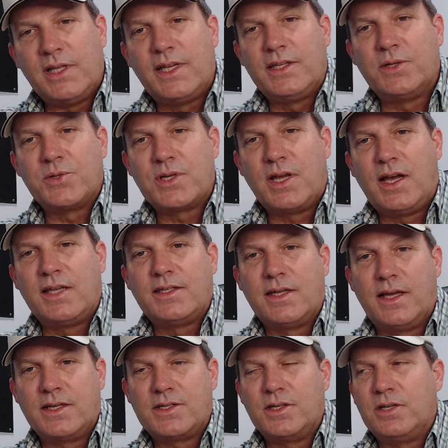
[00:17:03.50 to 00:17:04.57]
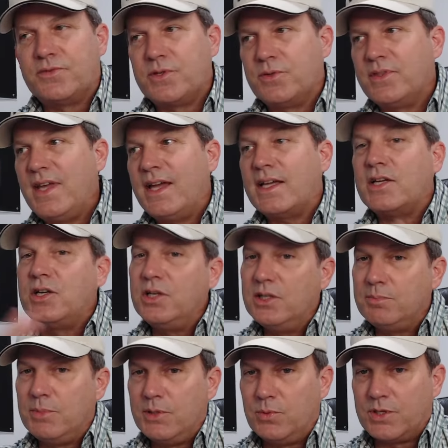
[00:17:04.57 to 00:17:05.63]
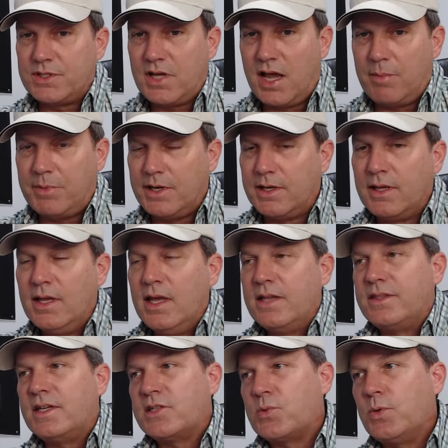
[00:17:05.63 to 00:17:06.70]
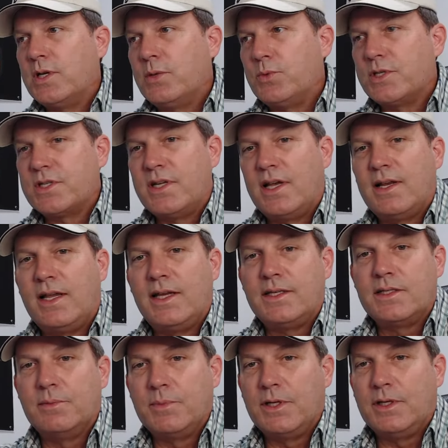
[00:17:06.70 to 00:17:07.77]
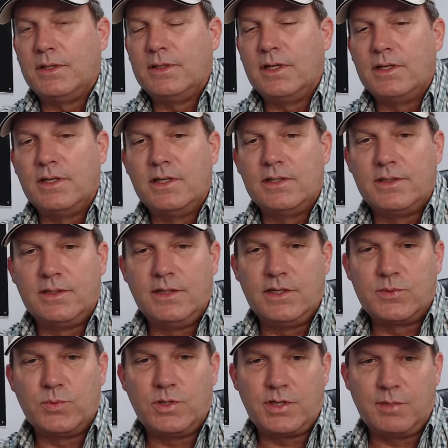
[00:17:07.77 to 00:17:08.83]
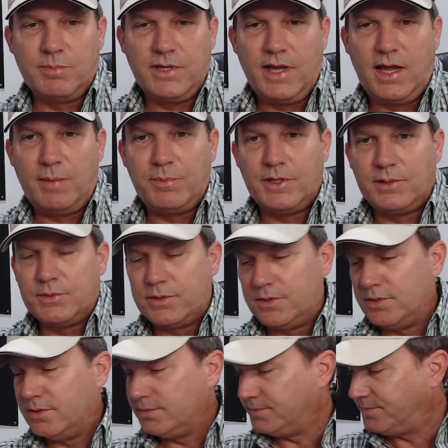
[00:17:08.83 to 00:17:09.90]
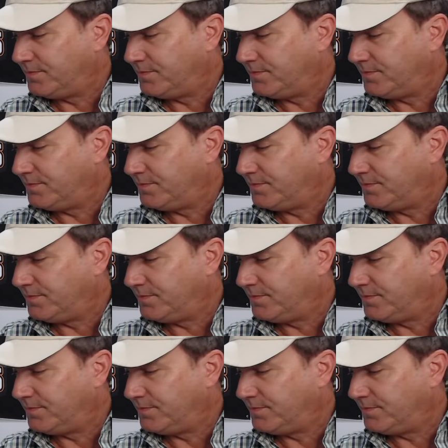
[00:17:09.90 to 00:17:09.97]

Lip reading: clean those contacts off. So that could be what's happening. That's what it would sound like to me. It is what could be happening with you.